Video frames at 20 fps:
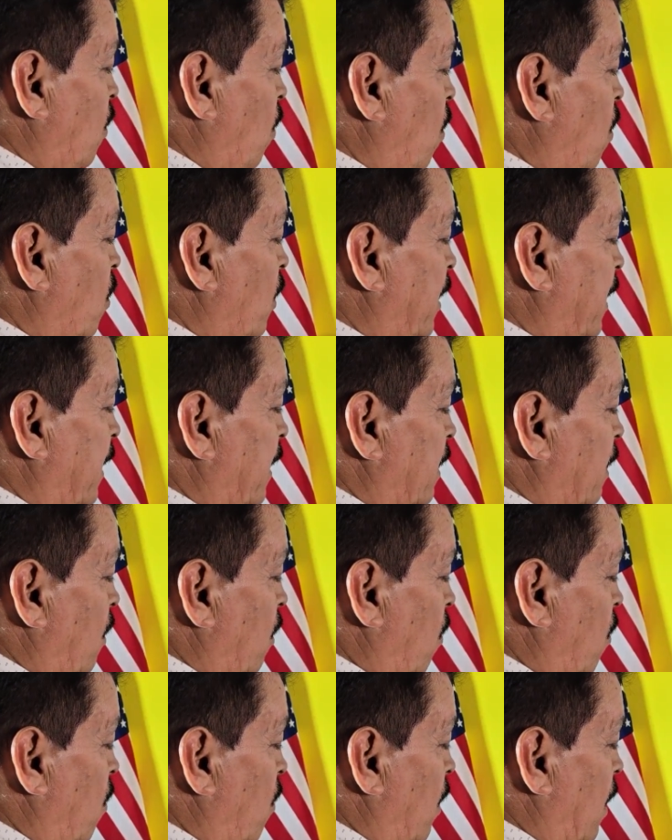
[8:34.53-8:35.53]
low,
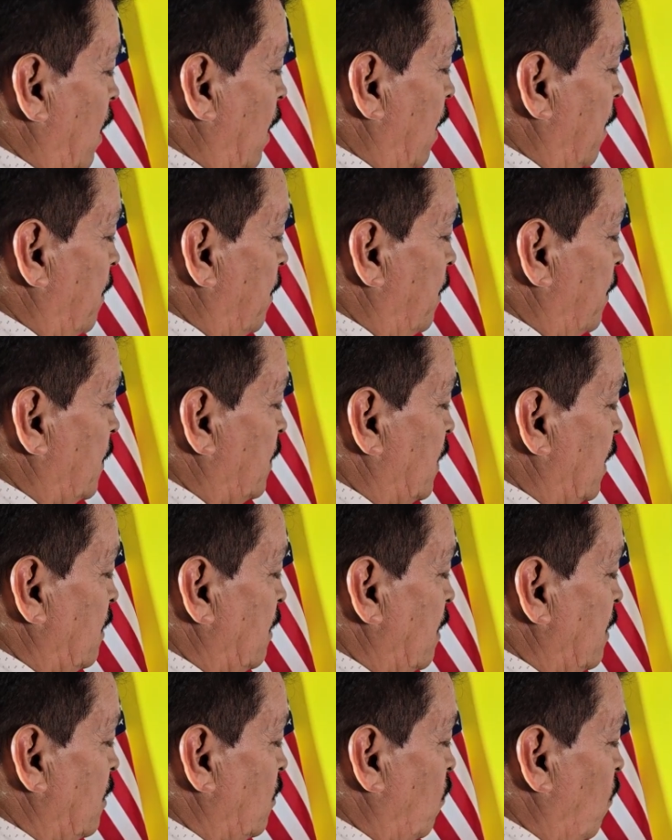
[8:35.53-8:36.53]

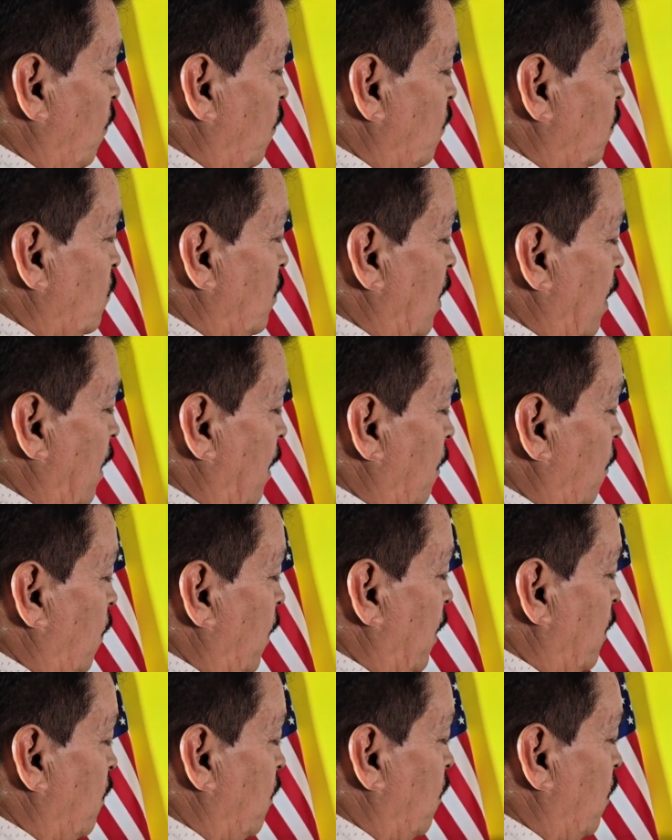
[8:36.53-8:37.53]
sometimes confused.
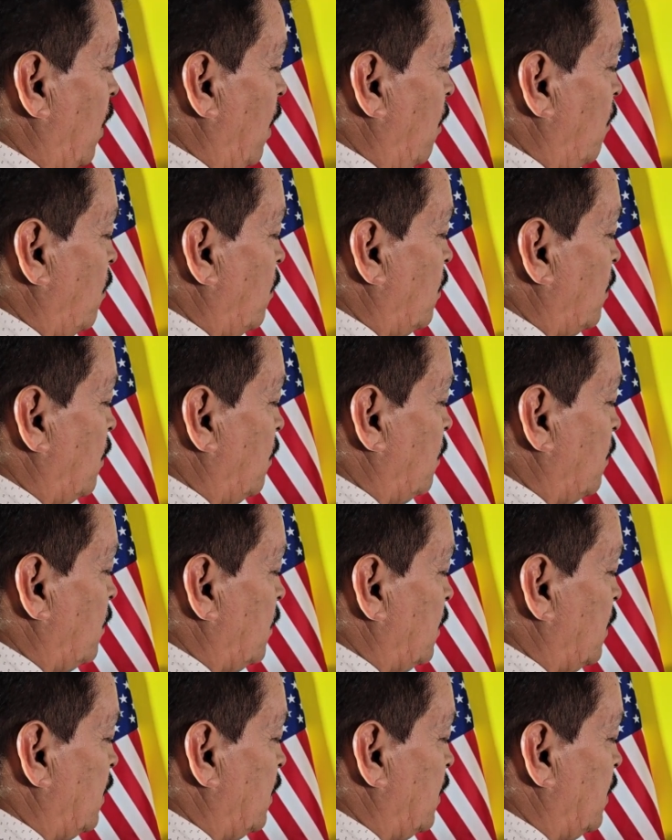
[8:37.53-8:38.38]
I don't know how,